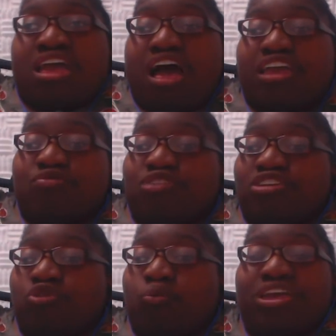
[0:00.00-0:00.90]
I even
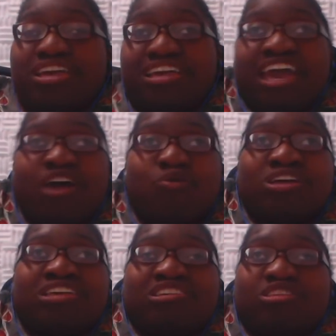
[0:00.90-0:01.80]
tweeted out
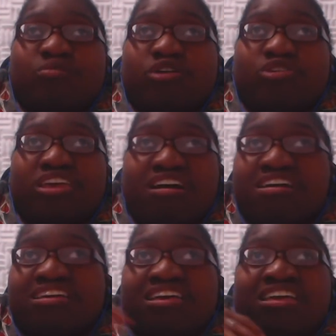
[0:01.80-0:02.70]
to the
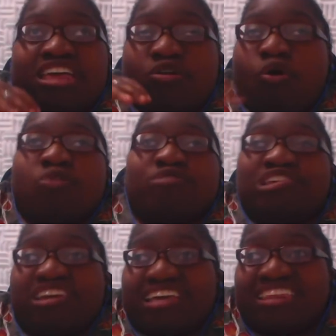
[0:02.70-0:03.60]
Marriott, and all of a
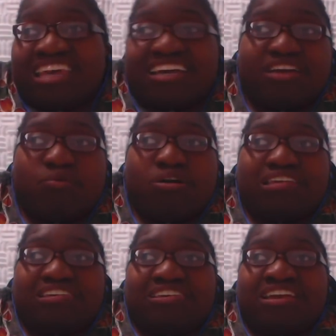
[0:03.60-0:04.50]
sudden, then they
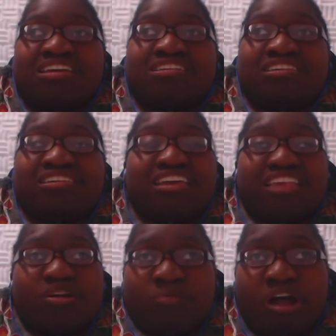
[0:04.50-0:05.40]
wanted to say
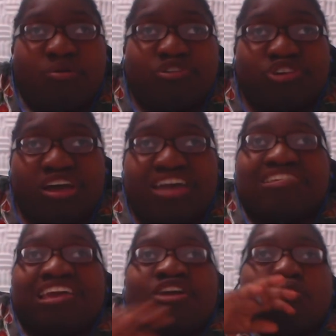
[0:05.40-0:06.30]
they apologize.
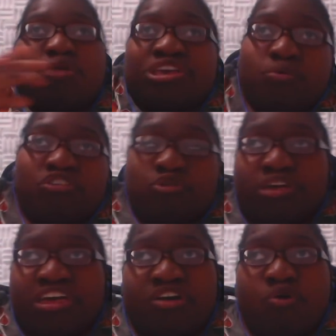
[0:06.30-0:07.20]
What can we do
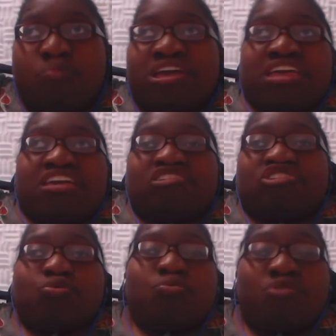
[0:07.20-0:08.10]
to help? It's
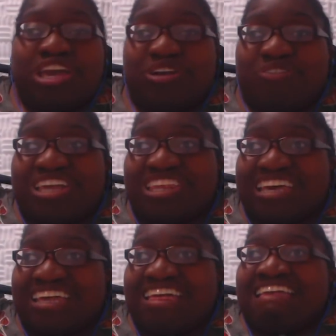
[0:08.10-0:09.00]
too late by
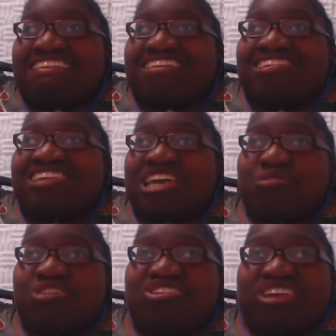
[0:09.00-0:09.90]
then. The
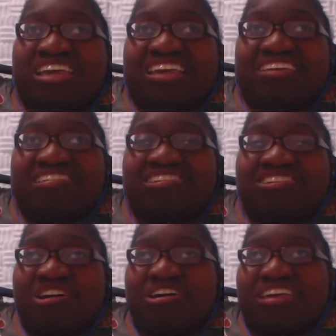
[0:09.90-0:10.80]
damage is
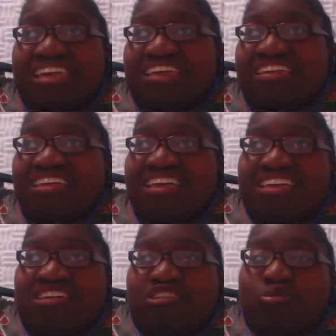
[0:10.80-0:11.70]
done.
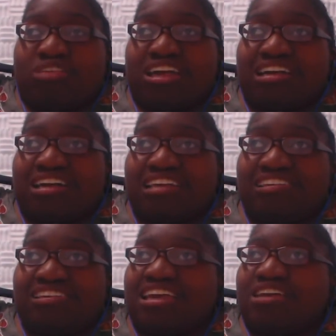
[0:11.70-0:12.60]
So then the
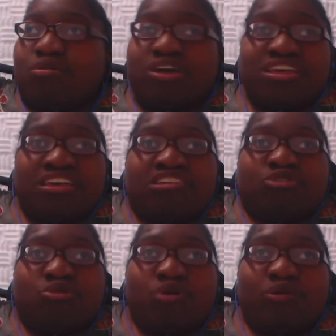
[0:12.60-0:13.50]
next day, I'm like,
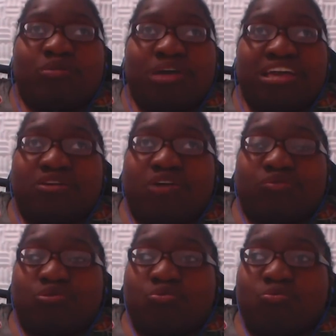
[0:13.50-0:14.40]
she could let me back in my
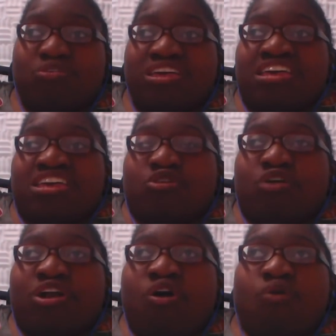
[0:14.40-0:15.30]
room. They're
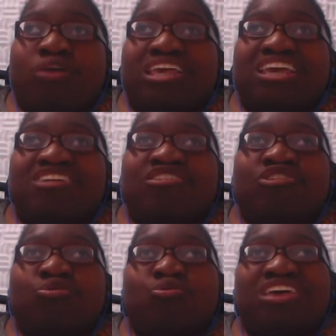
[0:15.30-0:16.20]
like, oh, we can't
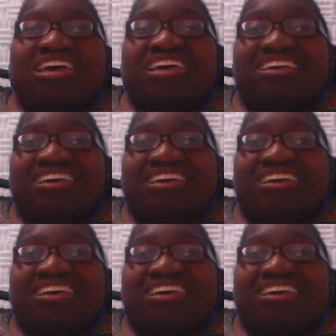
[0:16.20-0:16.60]
do that.